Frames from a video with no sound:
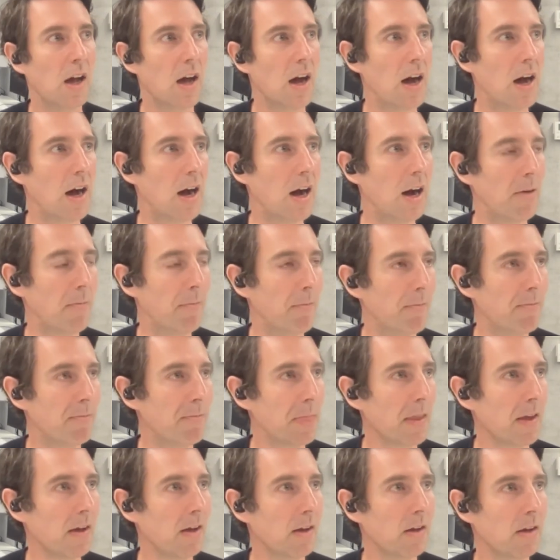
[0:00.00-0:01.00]
But
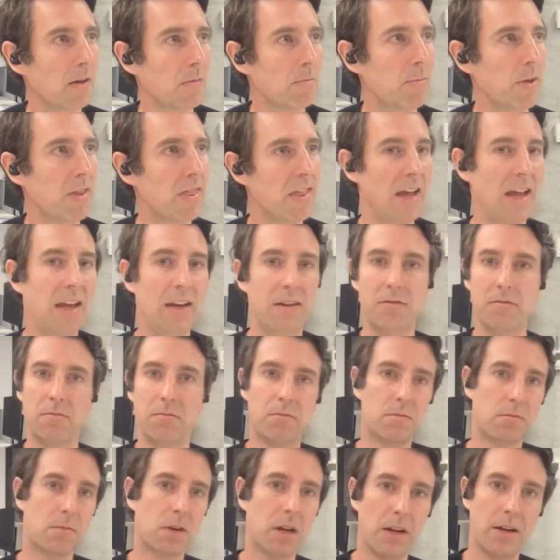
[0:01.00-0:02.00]
then
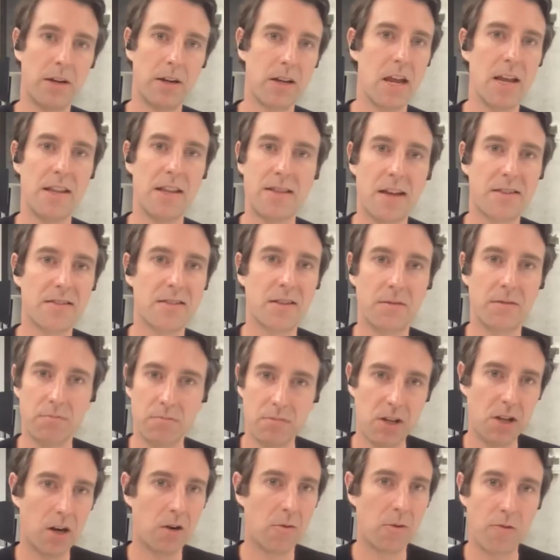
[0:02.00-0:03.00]
it doesn't.
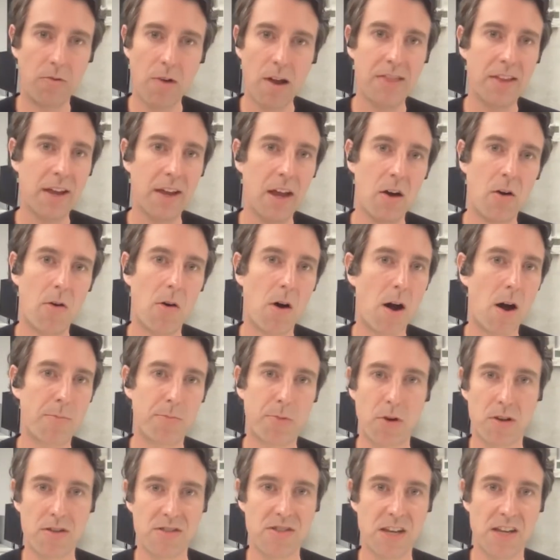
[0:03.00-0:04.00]
We run the EOI
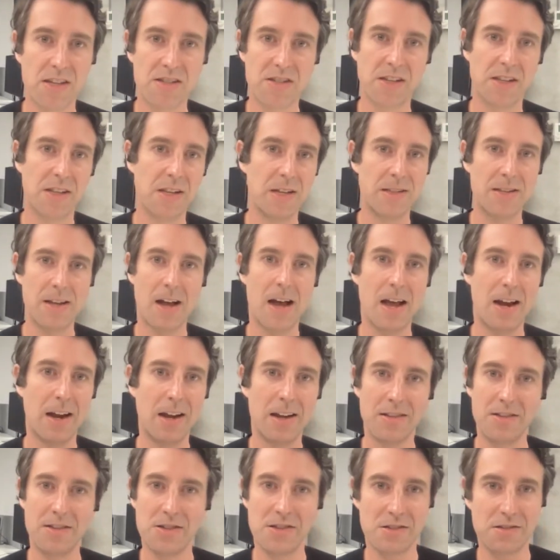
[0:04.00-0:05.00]
process, and the
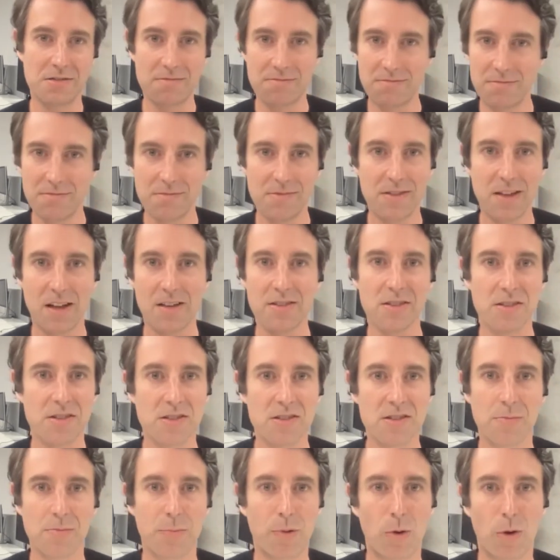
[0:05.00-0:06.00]
data just doesn't
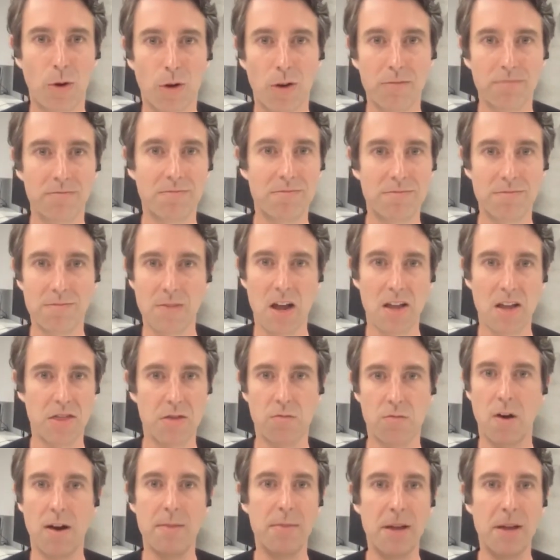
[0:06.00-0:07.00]
support a $3